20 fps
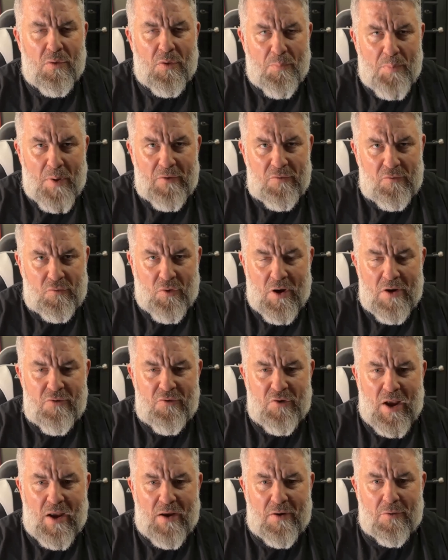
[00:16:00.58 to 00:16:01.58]
the best
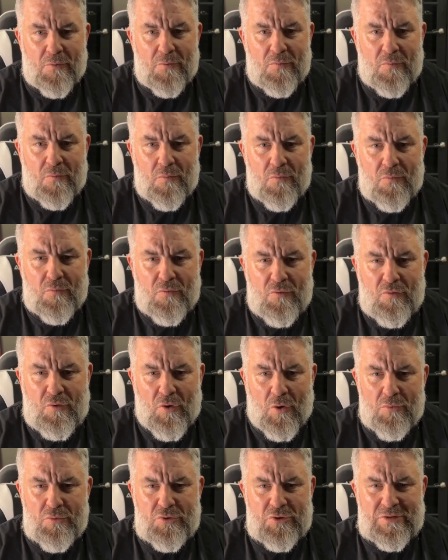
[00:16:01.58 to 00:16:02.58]
trendjackers
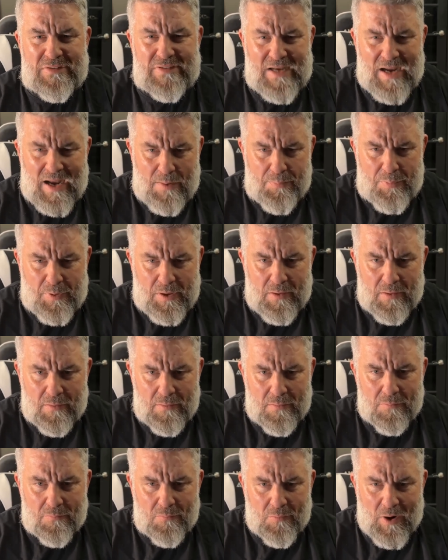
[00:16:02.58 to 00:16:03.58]
don't just copy,
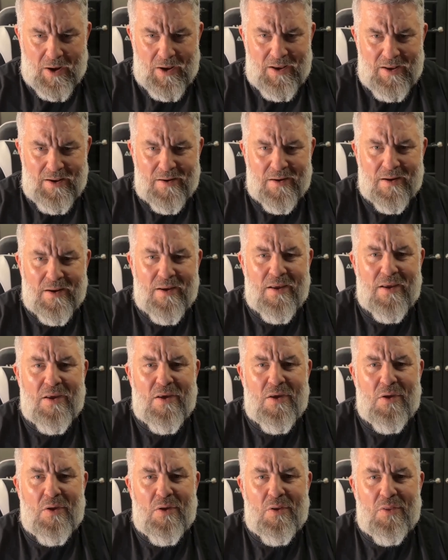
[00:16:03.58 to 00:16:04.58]
right?
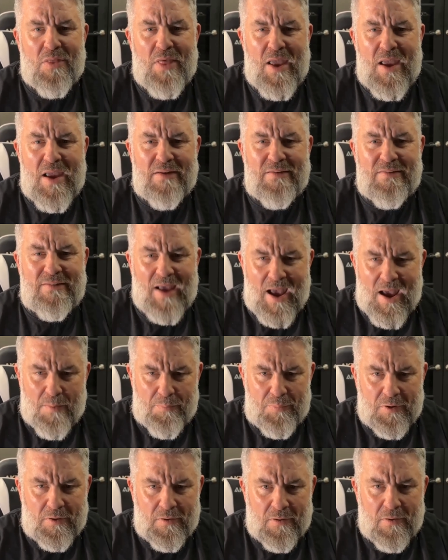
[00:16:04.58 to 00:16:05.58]
They
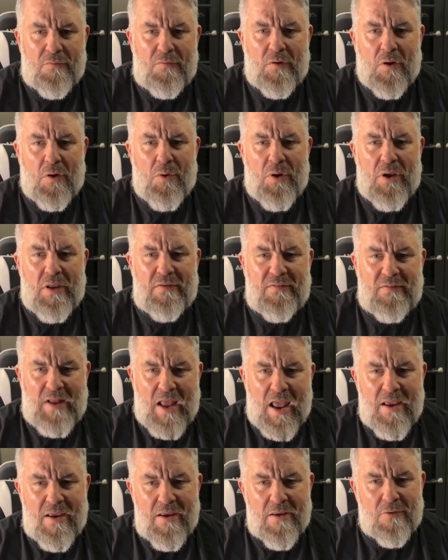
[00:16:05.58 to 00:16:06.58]
adapt. So it's
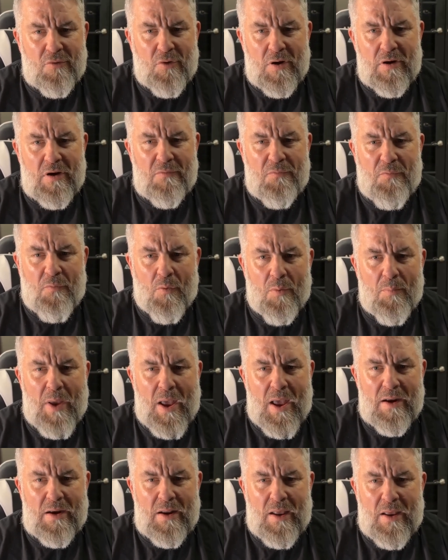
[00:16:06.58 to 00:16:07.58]
taking a trending
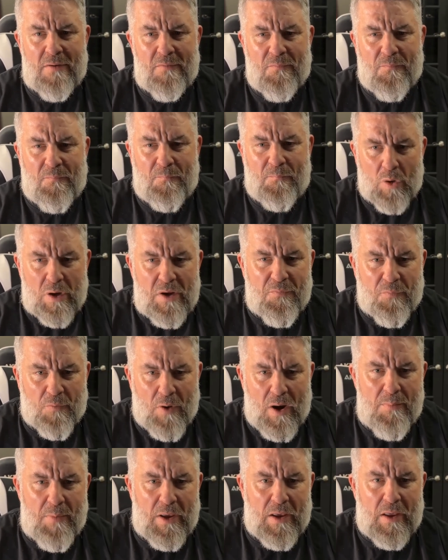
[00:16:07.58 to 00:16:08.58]
format and
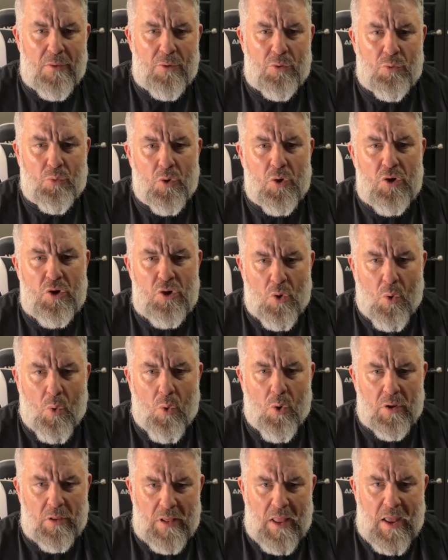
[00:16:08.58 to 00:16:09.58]
reframing it through
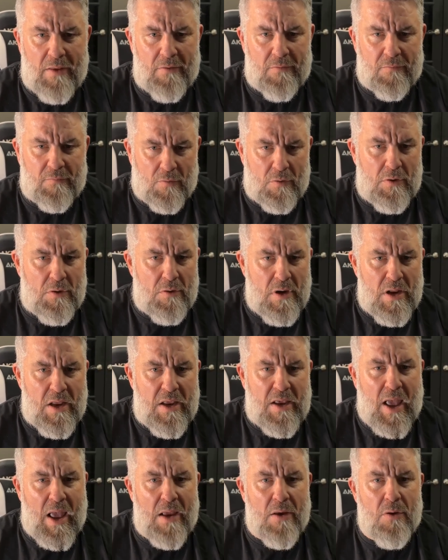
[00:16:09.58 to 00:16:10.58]
your lens or
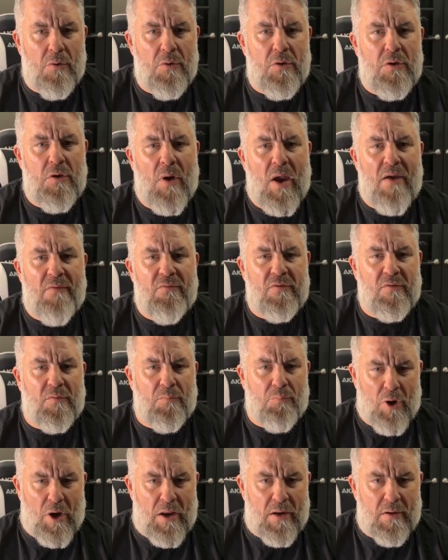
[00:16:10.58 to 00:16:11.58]
unique angle you have as a
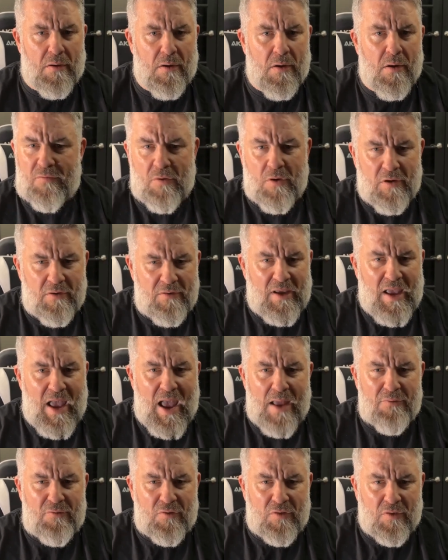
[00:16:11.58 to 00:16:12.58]
brand. And so you get to
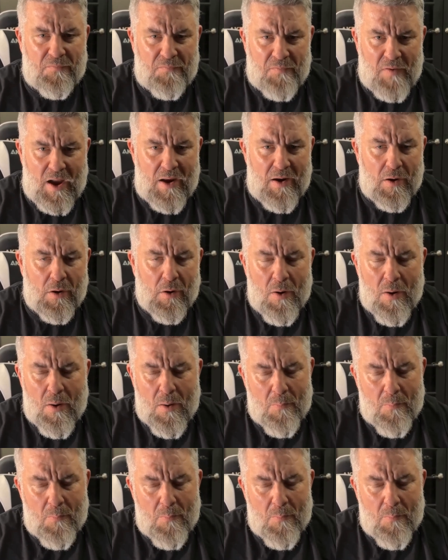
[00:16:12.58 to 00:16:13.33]
catch the fire,